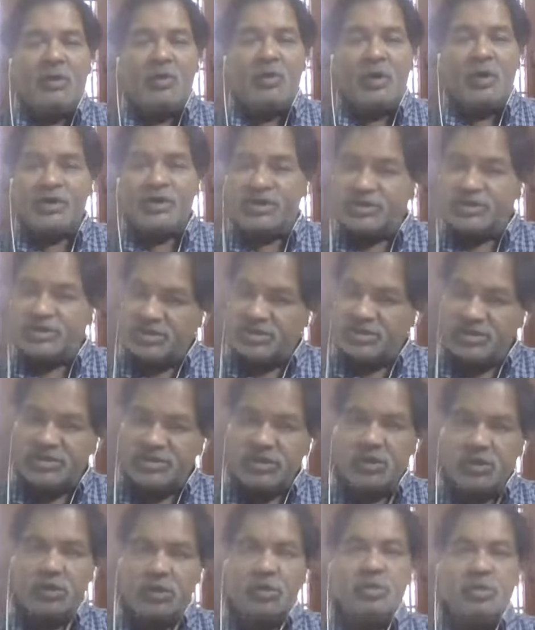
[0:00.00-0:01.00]
What is
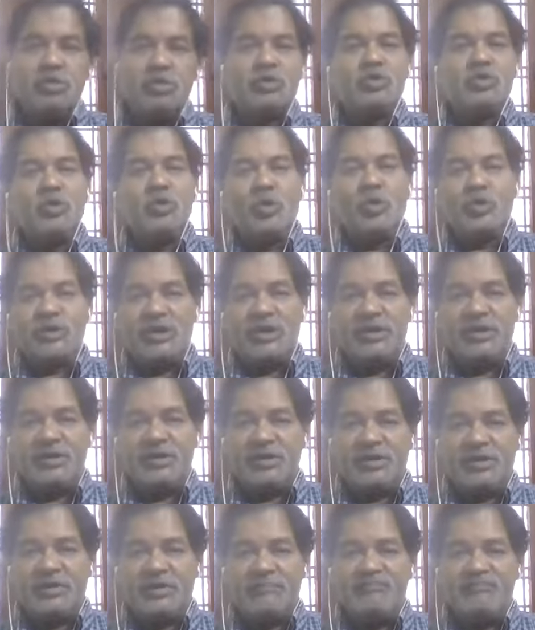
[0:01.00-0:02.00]
this total
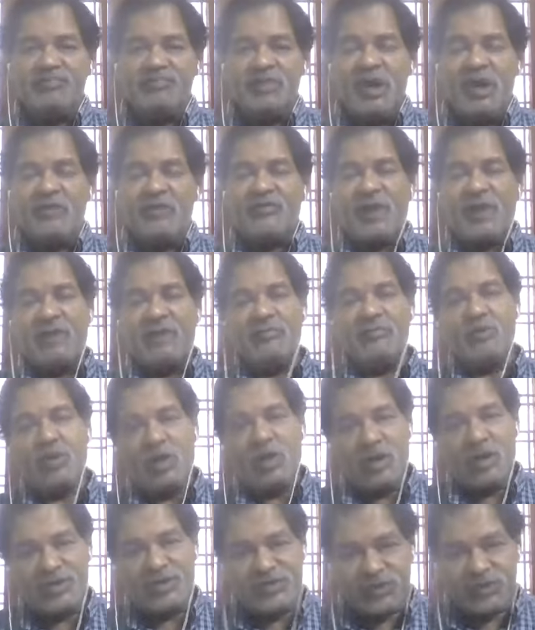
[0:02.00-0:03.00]
income? From
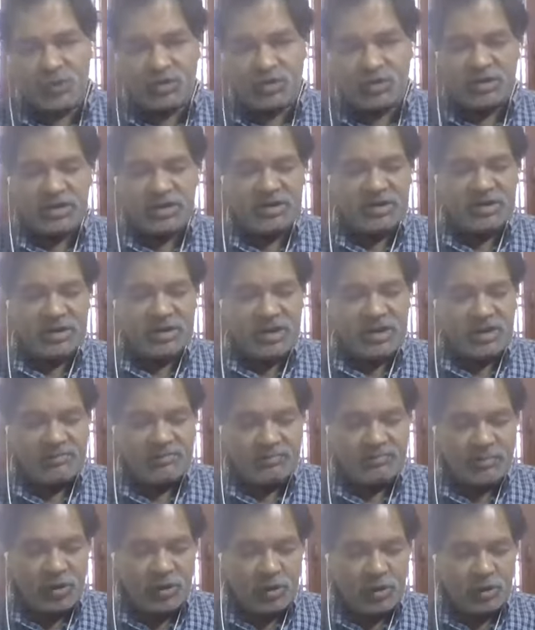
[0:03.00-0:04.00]
gross total
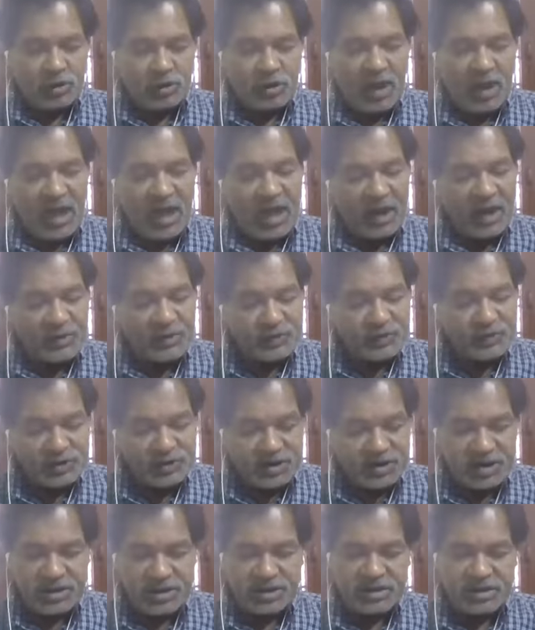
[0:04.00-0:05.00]
income, you have to
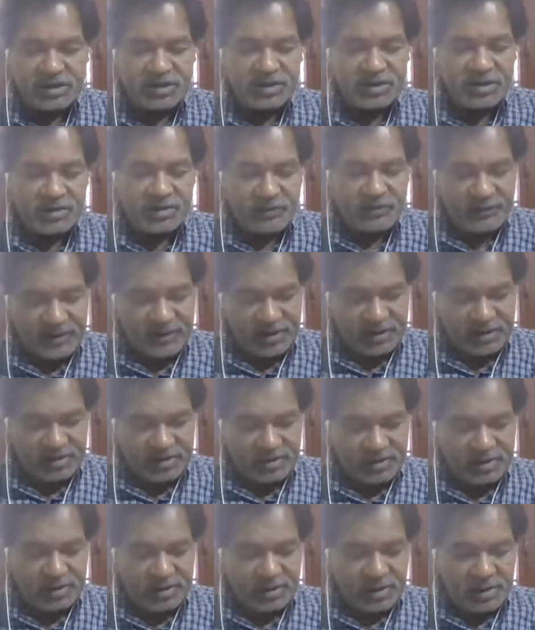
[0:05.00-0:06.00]
take
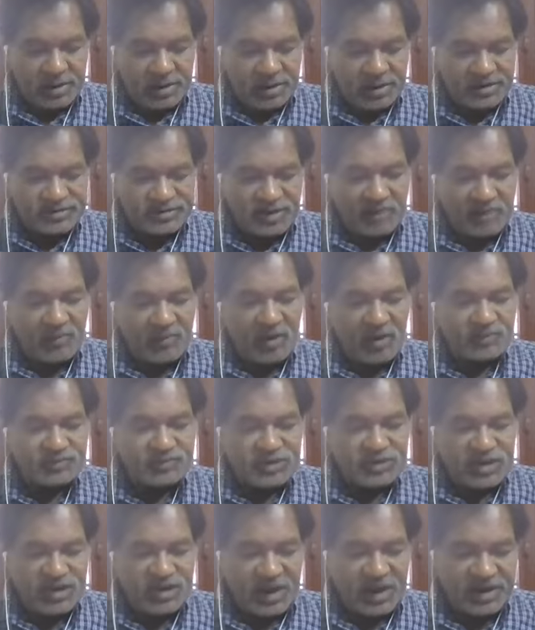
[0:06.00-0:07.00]
away some
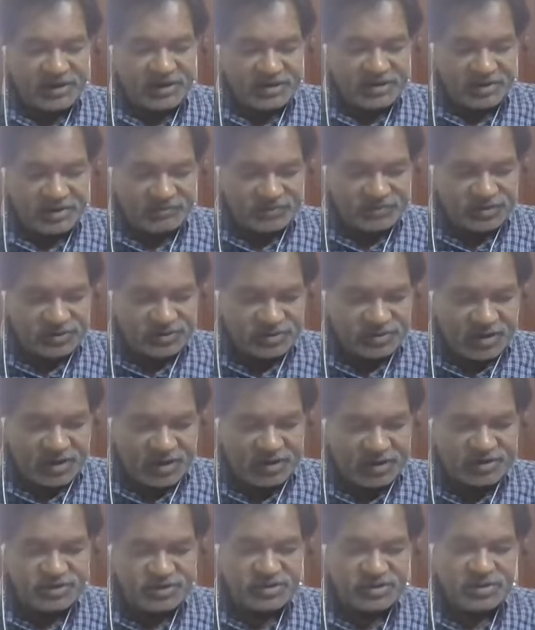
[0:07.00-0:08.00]
of the items.
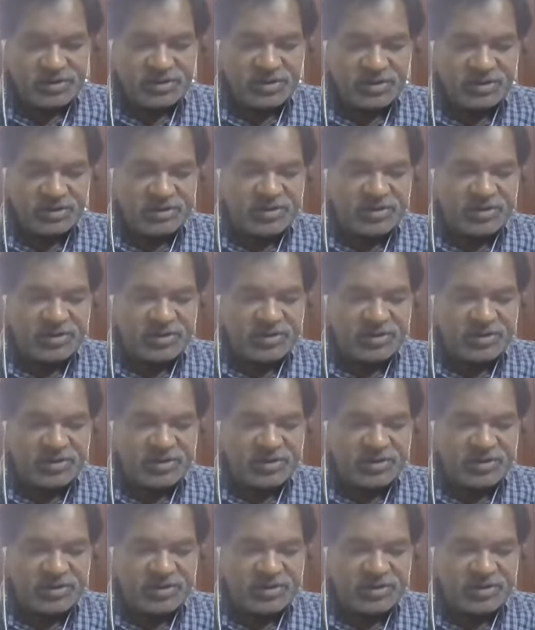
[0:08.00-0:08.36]
That is,